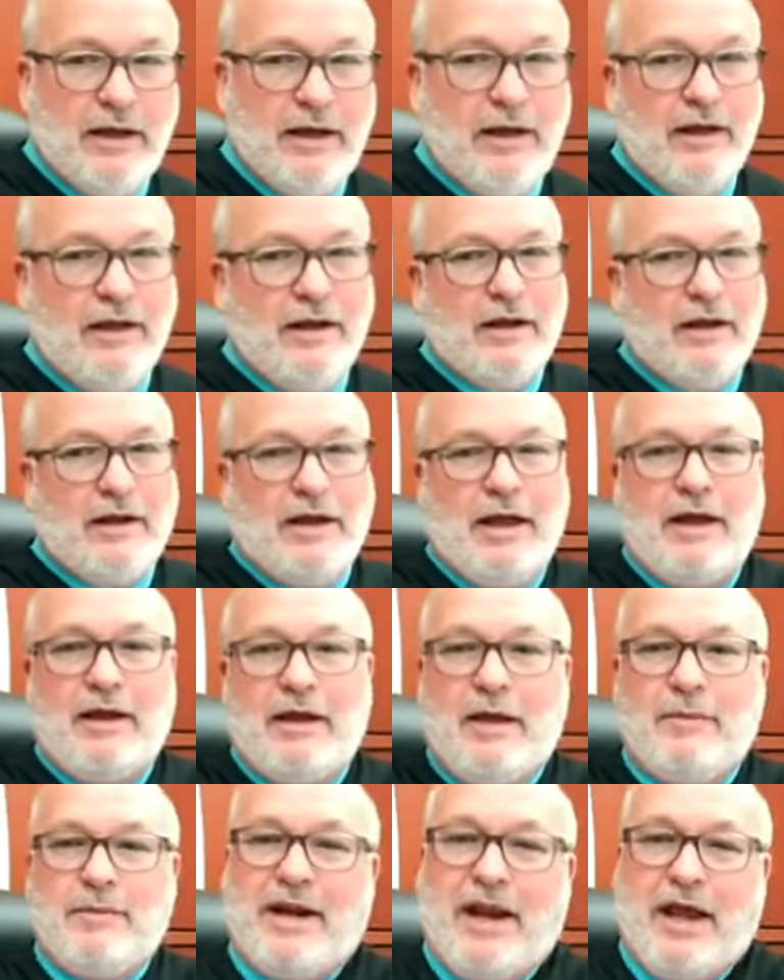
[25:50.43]
Yeah.
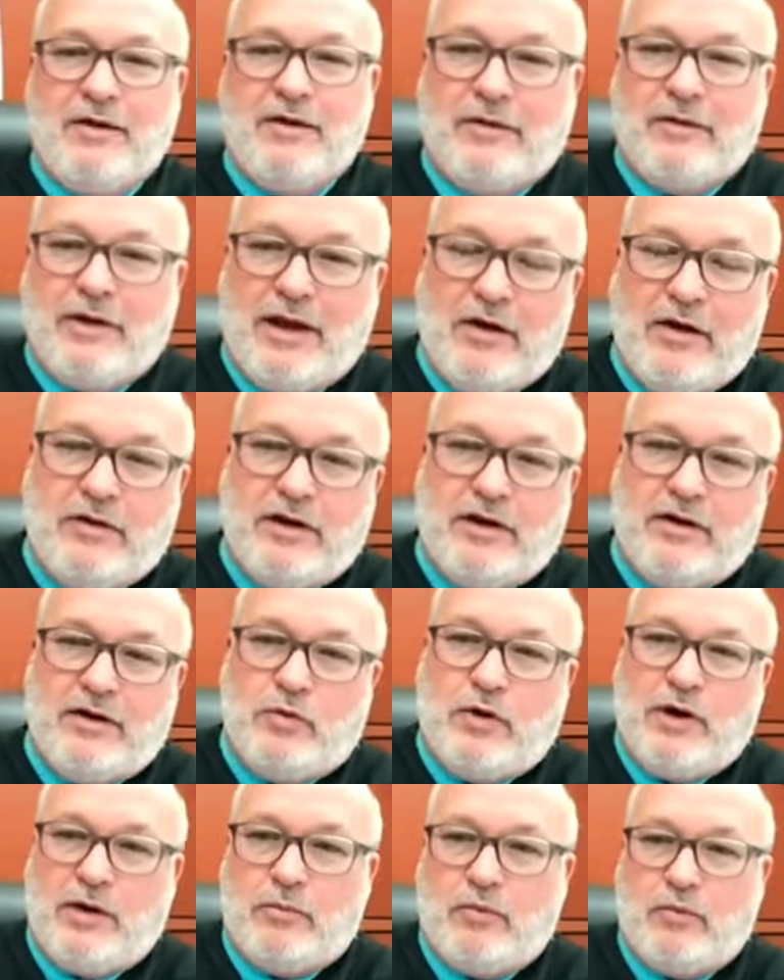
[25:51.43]
I mean, I don't need to
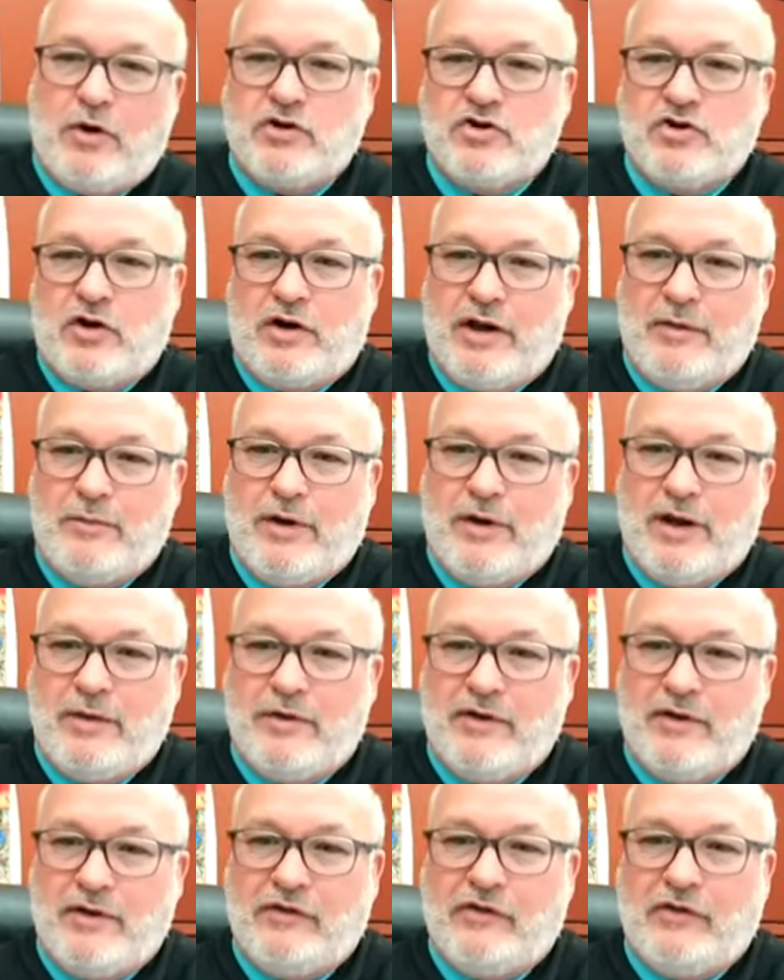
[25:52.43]
put any pressure on anybody,
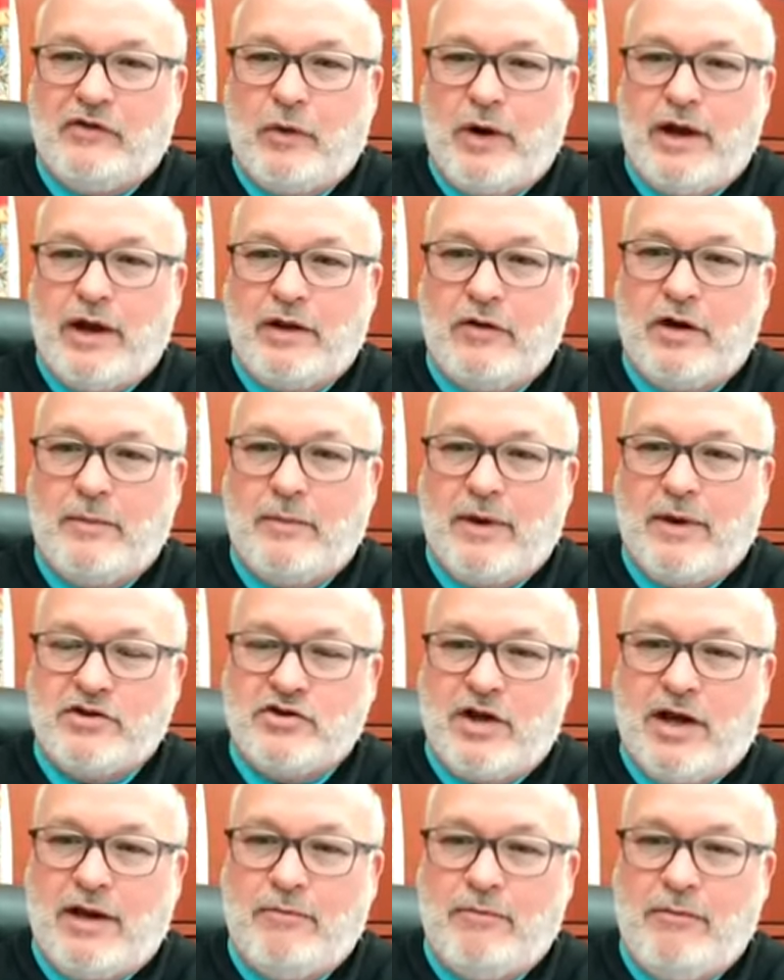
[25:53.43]
but this is the way I look at my
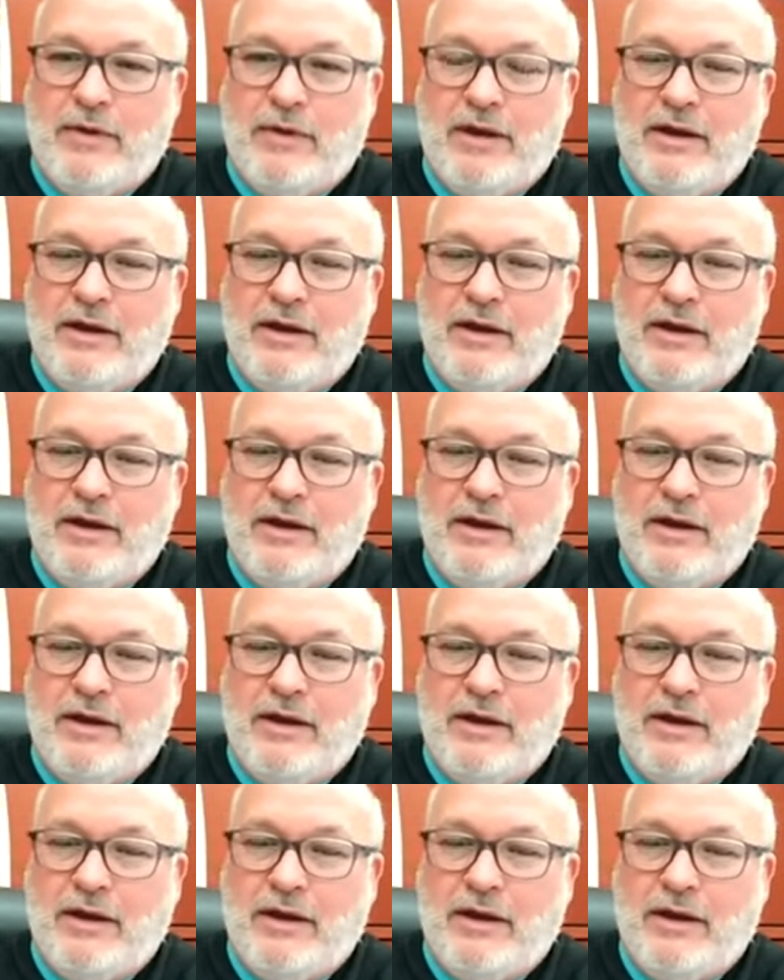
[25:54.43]
job.